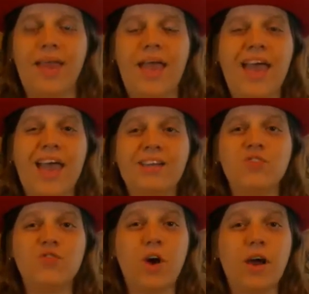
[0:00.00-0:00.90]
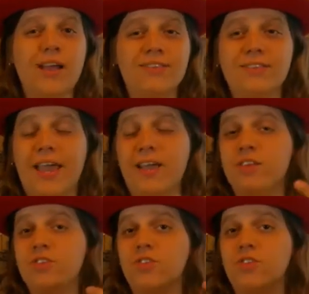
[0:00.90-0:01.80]
As far as, like,
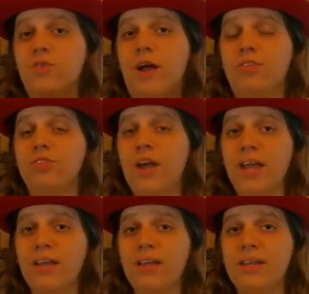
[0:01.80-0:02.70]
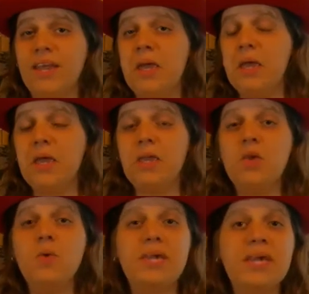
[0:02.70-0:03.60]
Sir Ralph Dryden,
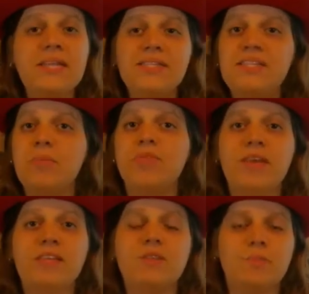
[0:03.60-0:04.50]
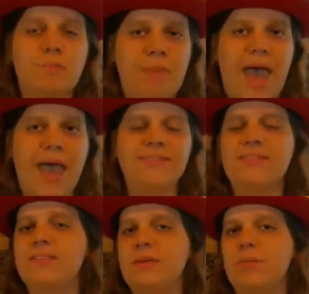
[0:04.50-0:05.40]
you get some of his past,
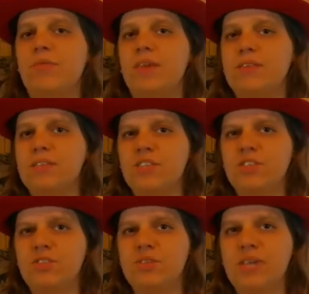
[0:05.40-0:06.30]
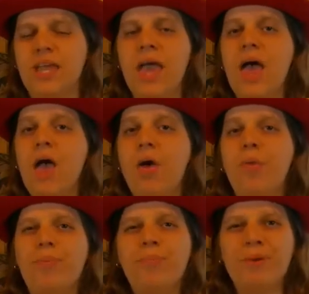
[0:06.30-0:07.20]
some of his history.
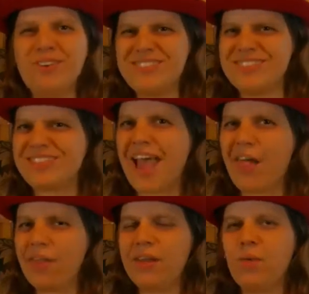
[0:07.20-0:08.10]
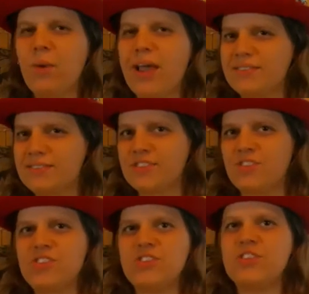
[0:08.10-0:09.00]
Personality-wise, there's
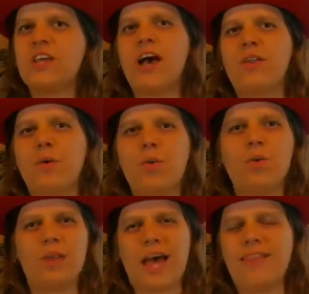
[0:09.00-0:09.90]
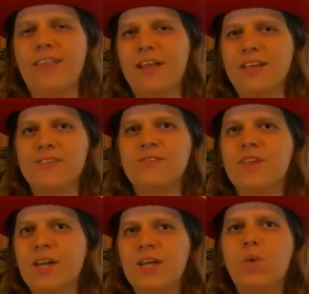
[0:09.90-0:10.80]
just not a whole lot there. He's
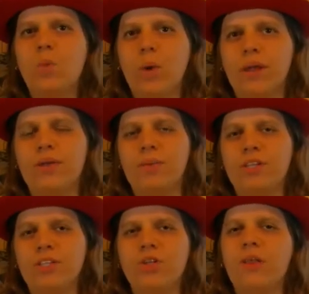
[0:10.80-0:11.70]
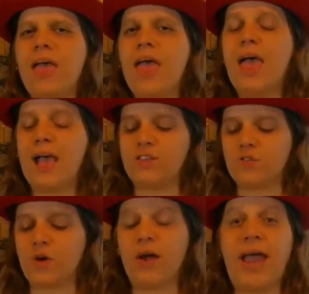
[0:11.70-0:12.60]
very one-dimensional. As
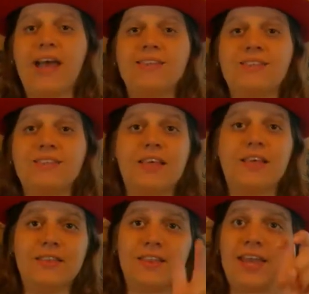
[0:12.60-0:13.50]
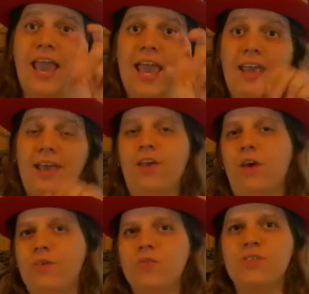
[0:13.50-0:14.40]
far as the gang
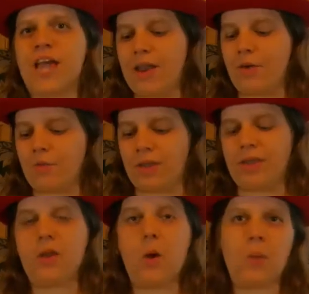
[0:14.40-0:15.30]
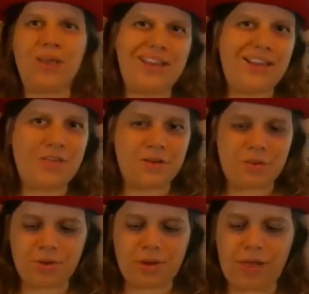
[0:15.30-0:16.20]
goes, which I don't really know any other name
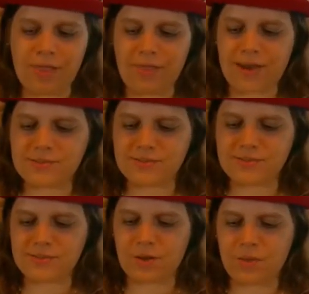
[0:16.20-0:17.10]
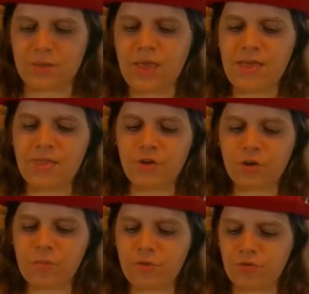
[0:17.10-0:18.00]
to call it, that is, you know, the
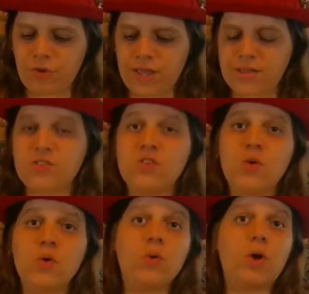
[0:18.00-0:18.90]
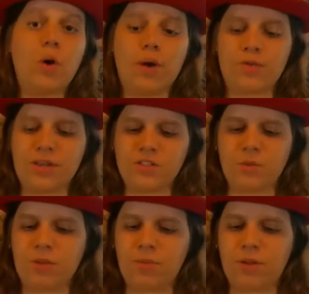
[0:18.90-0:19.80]
group of friends who go and rescue
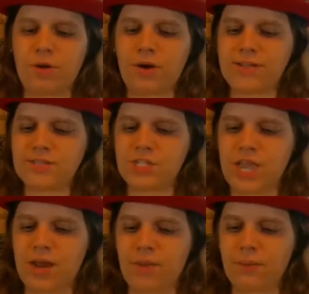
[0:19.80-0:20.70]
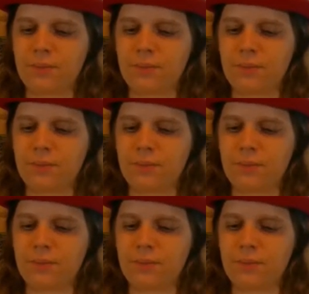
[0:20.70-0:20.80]
people across the channel.